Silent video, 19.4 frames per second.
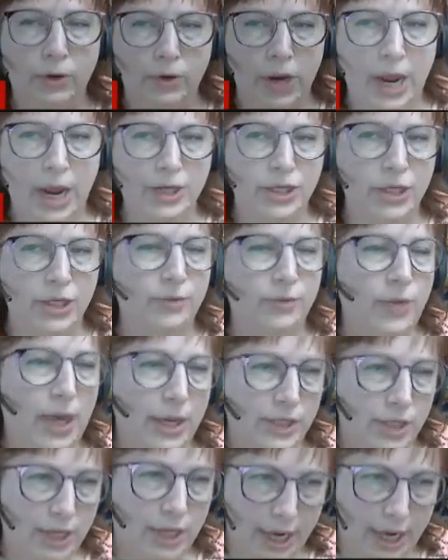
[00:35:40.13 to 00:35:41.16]
creation of the
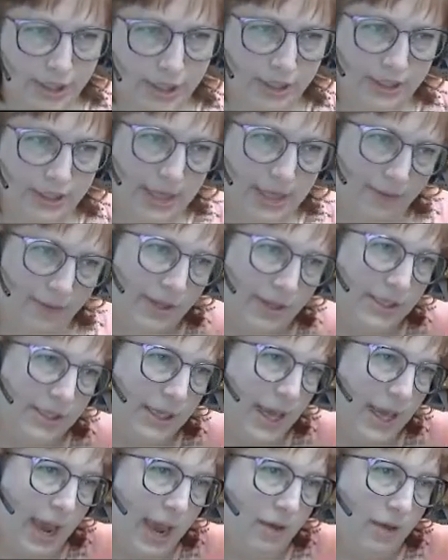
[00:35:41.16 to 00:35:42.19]
education savings
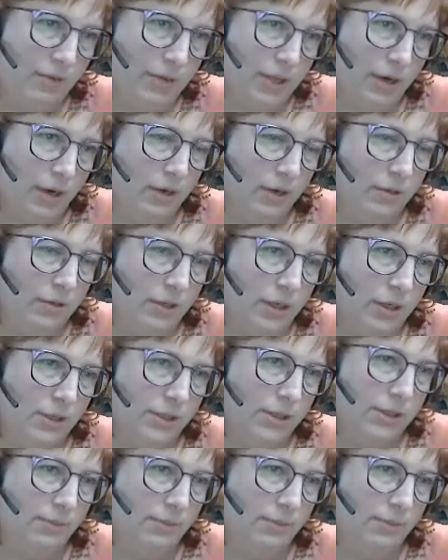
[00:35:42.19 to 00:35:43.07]
account. There's